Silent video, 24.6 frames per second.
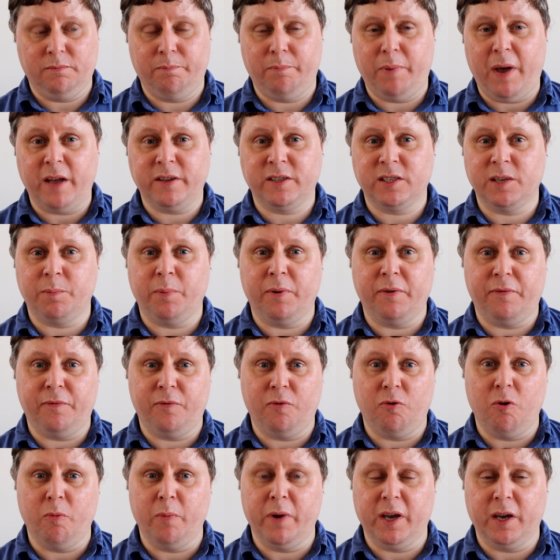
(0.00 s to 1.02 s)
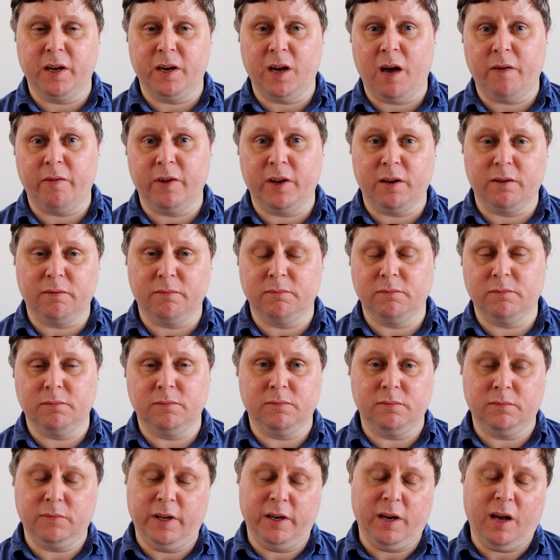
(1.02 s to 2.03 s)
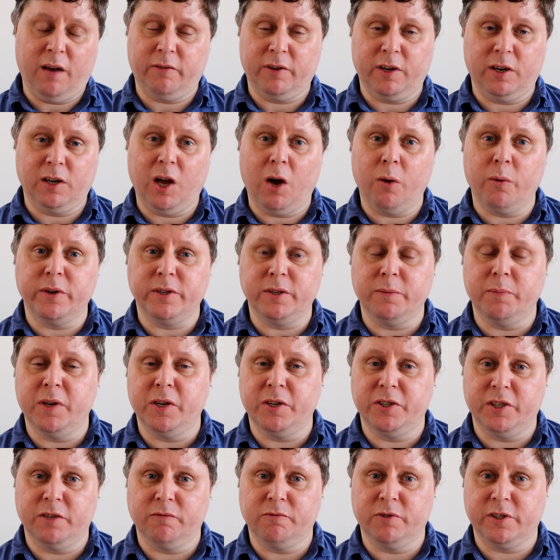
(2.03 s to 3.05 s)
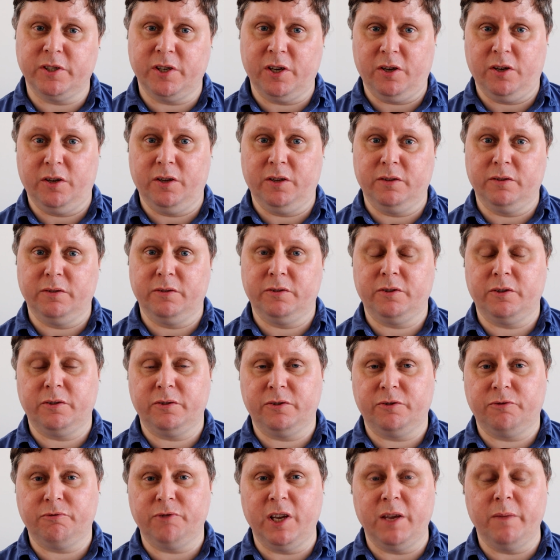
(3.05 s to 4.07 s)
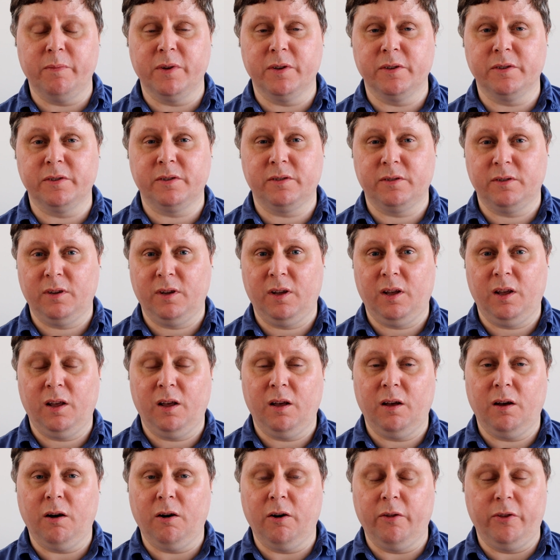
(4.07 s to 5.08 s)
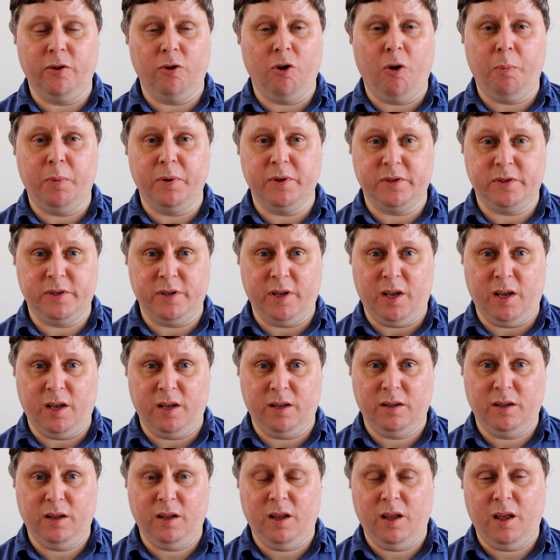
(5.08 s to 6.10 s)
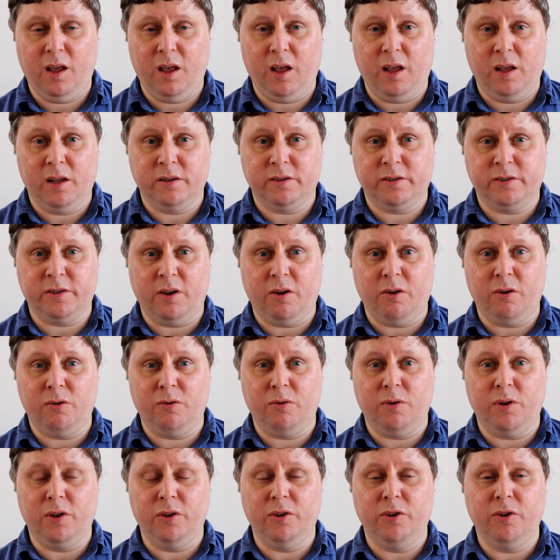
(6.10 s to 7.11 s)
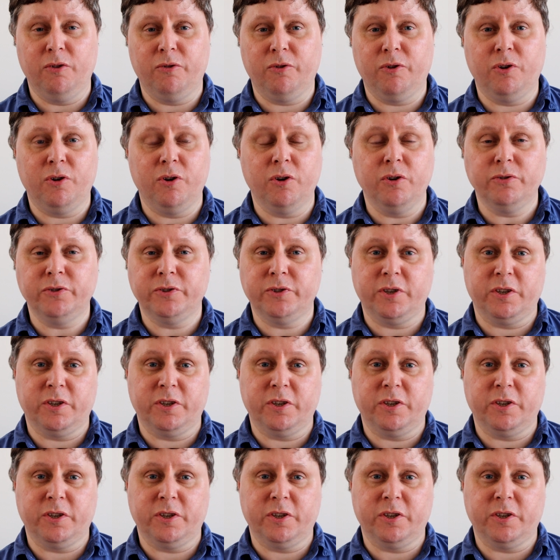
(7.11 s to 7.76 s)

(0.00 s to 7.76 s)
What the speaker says: better performing and having lower diminishing returns. Streamers are the opposite. So you could